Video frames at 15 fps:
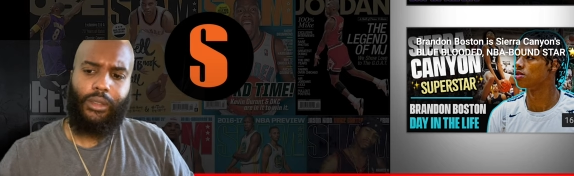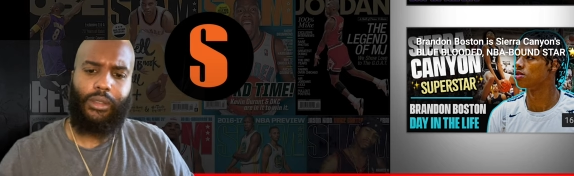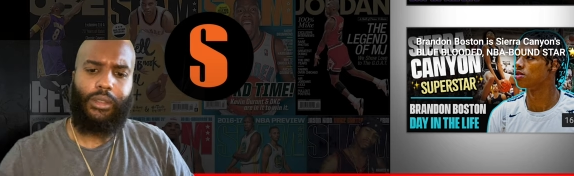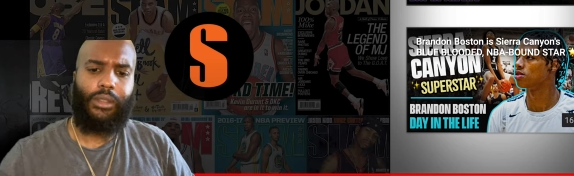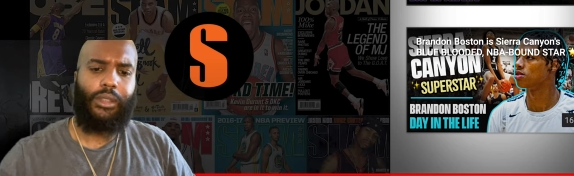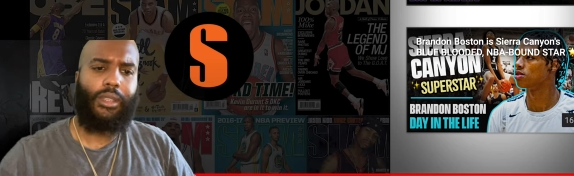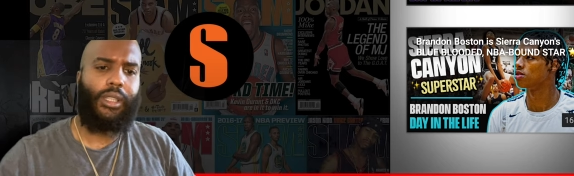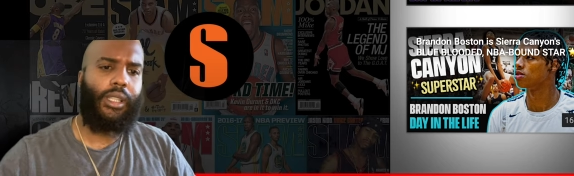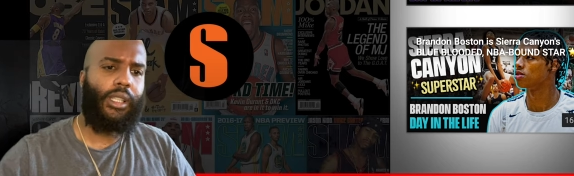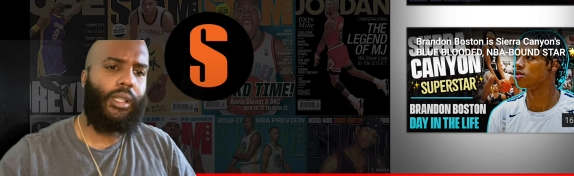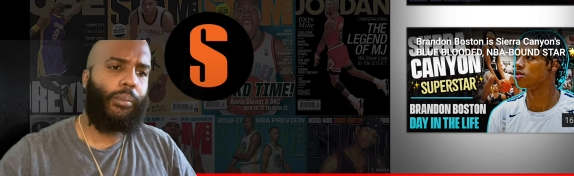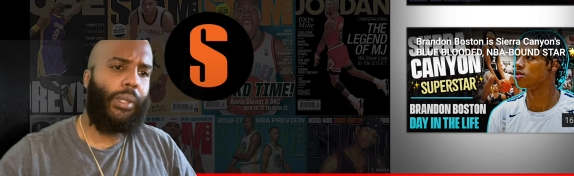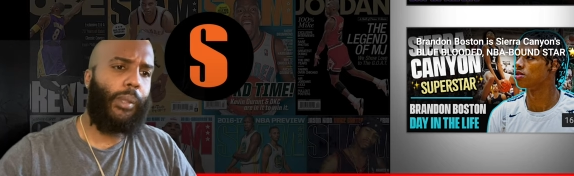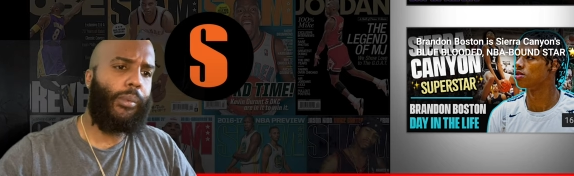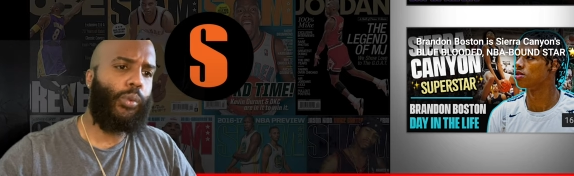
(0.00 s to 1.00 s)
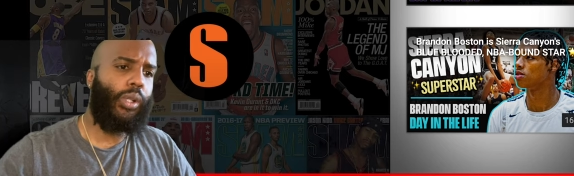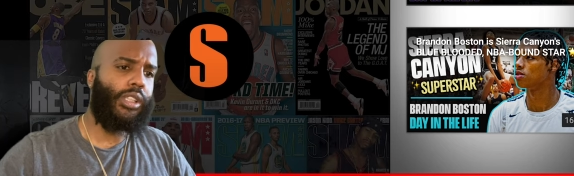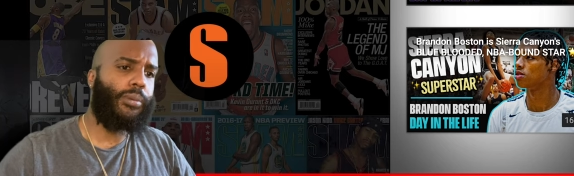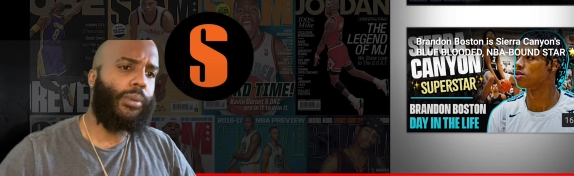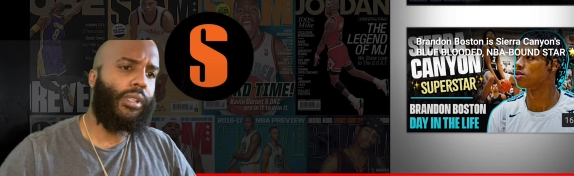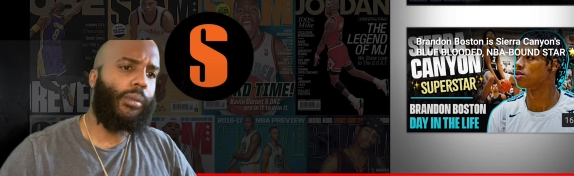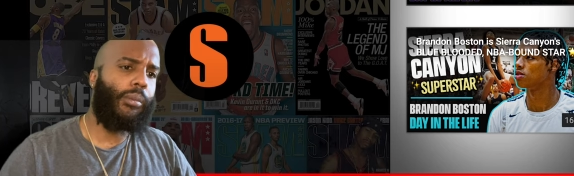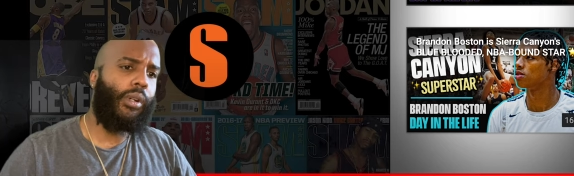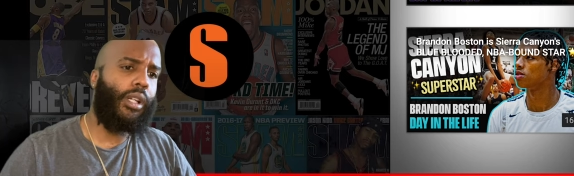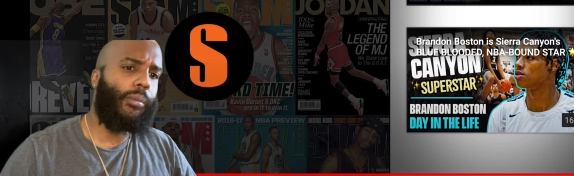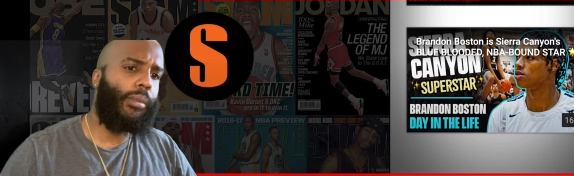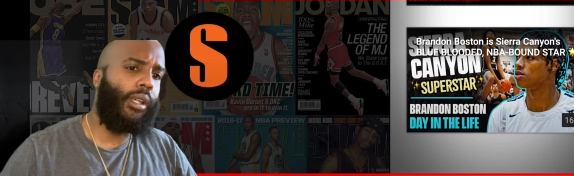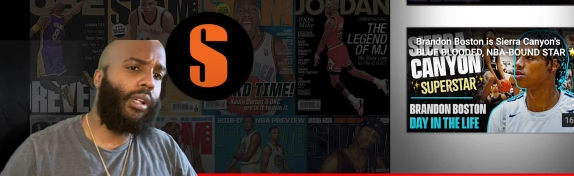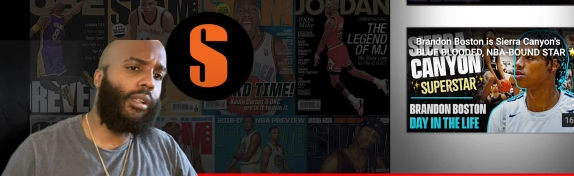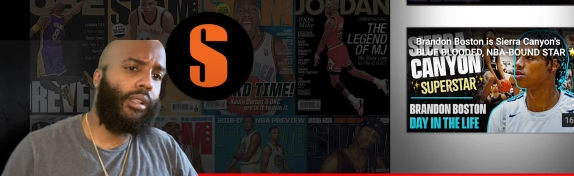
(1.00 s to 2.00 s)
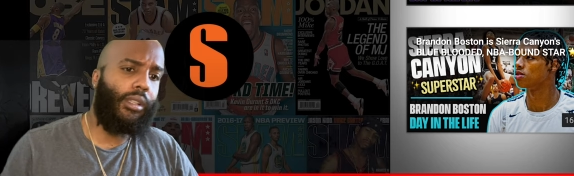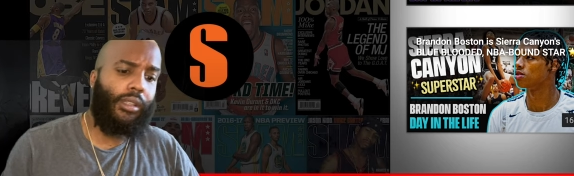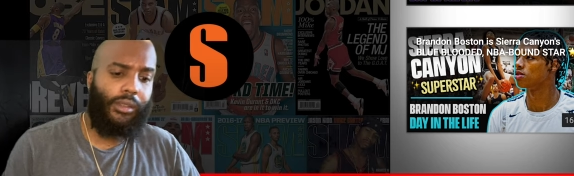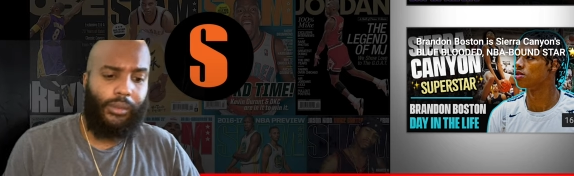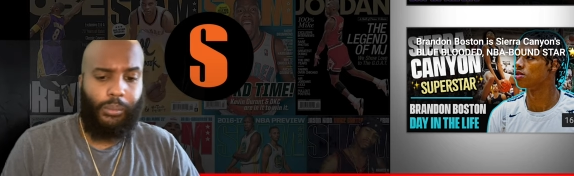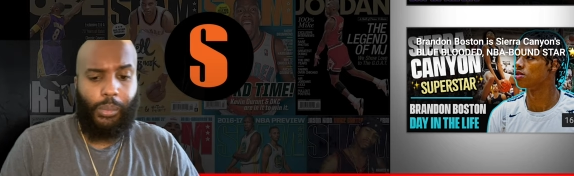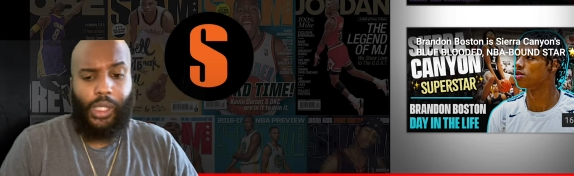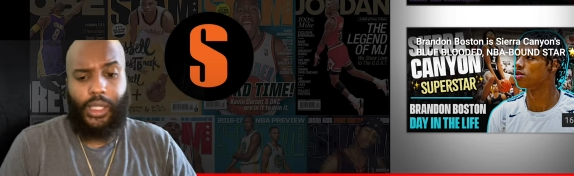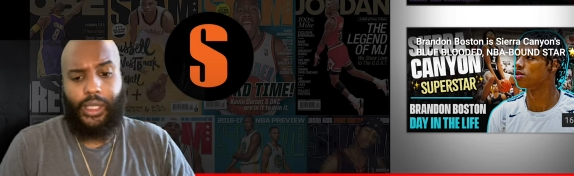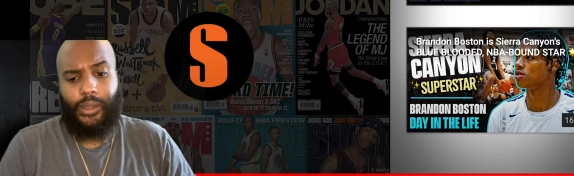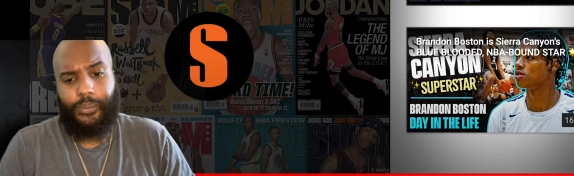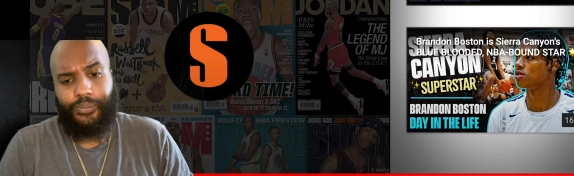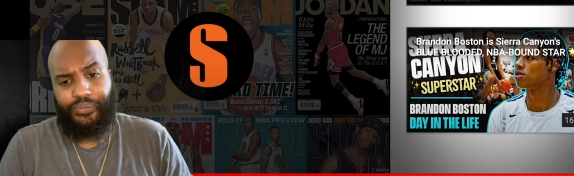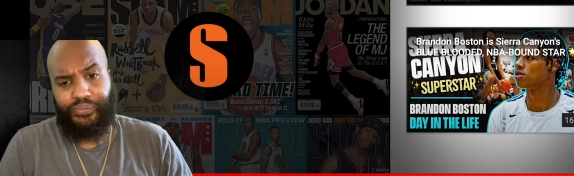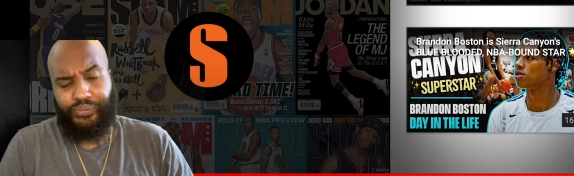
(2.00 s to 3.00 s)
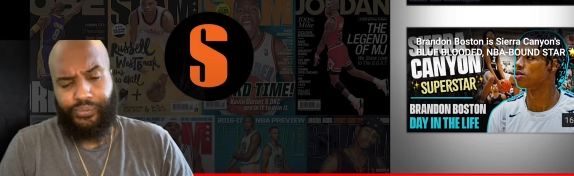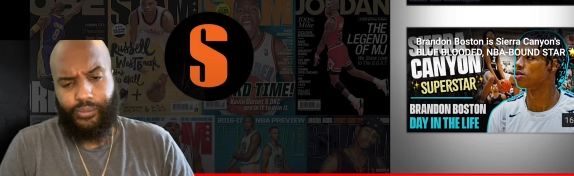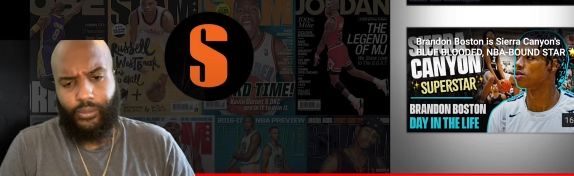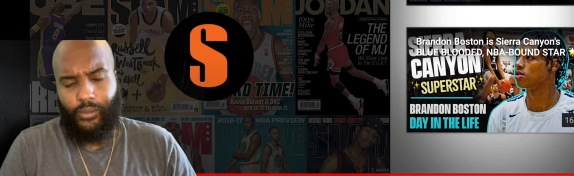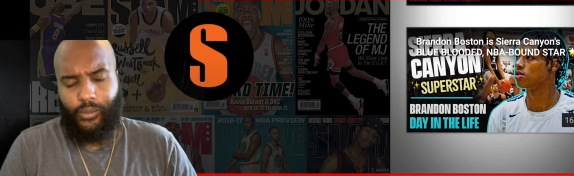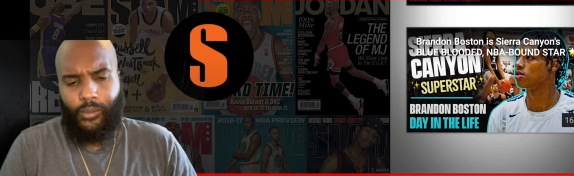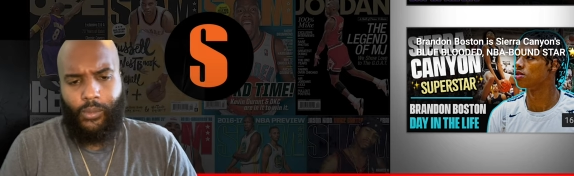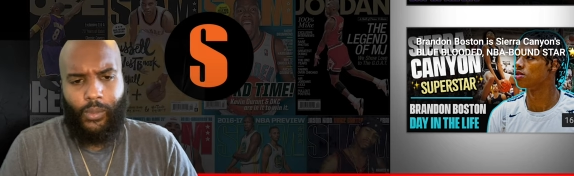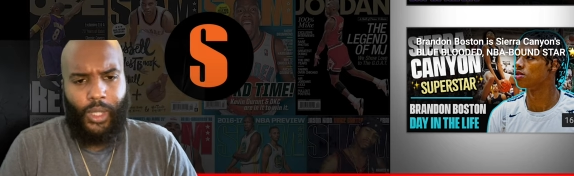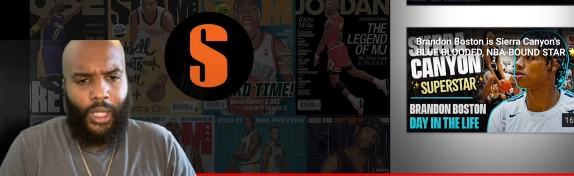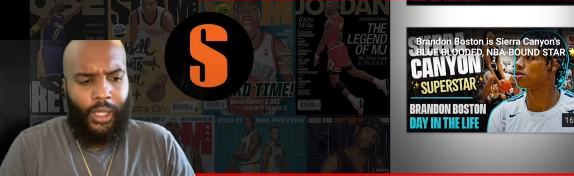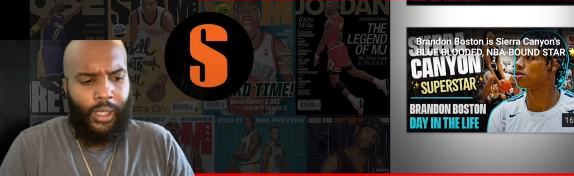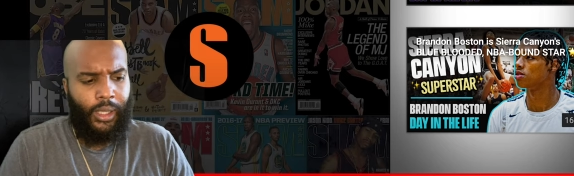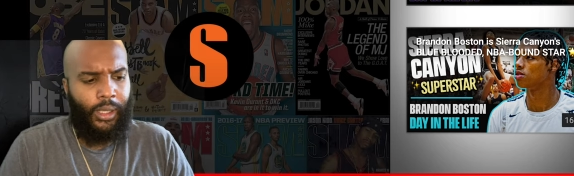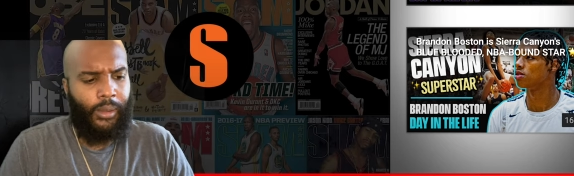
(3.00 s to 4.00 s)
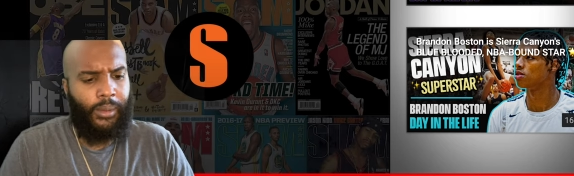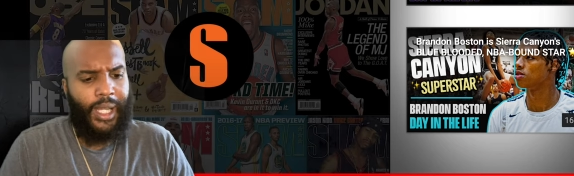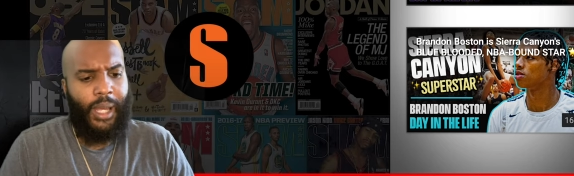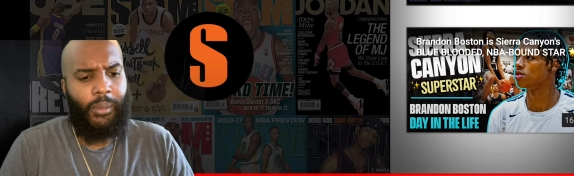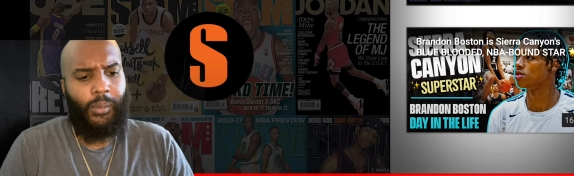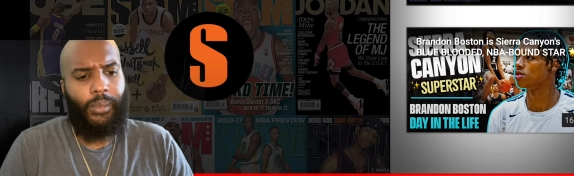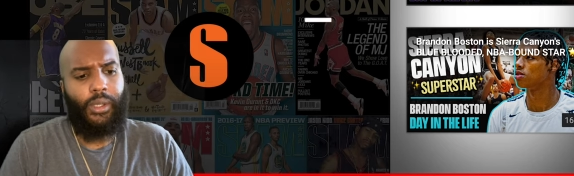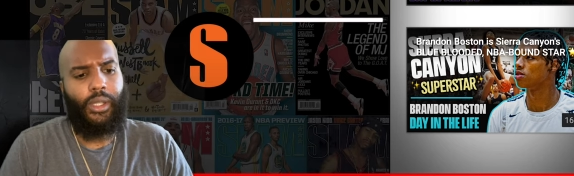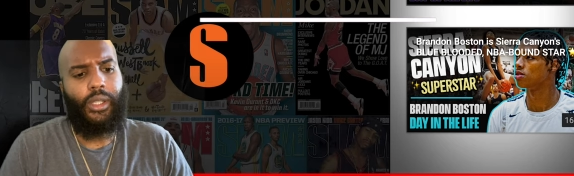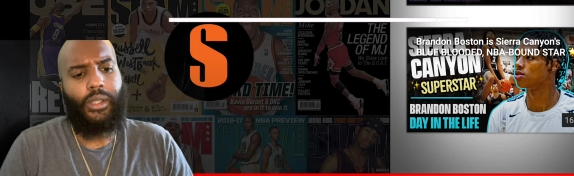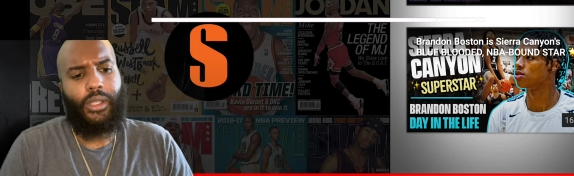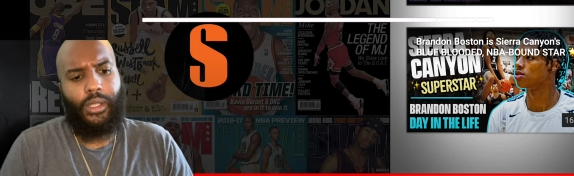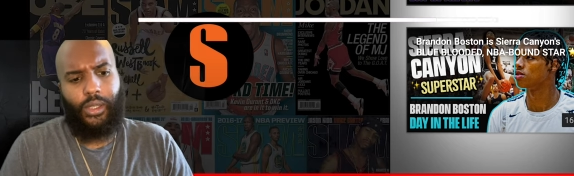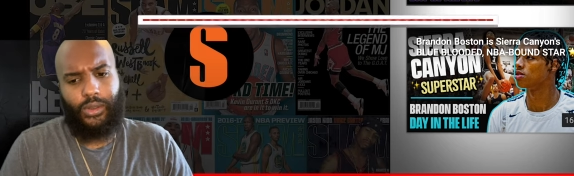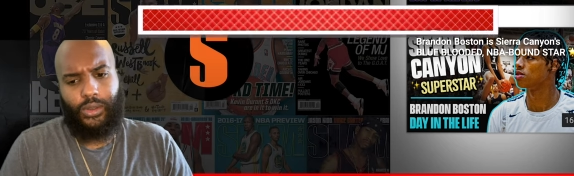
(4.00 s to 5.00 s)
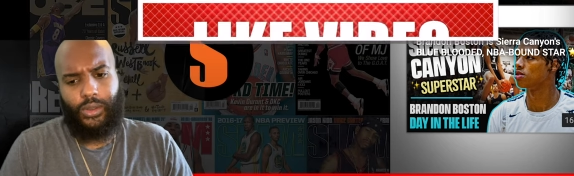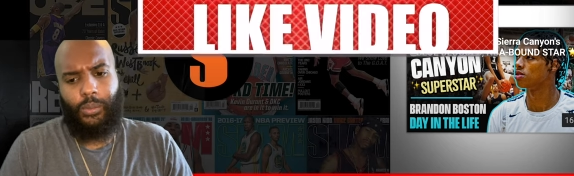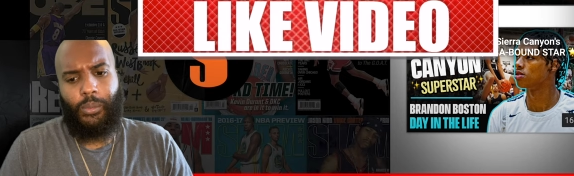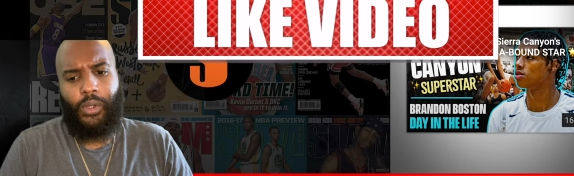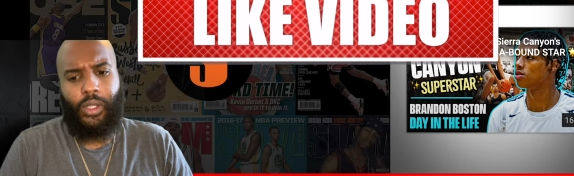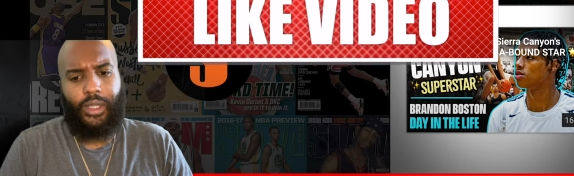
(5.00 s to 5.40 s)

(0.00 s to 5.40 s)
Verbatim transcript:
Speaker 1: Uh, Baby Westbrook, Amari Bailey, bucket. Um, comment below your thoughts on Amari's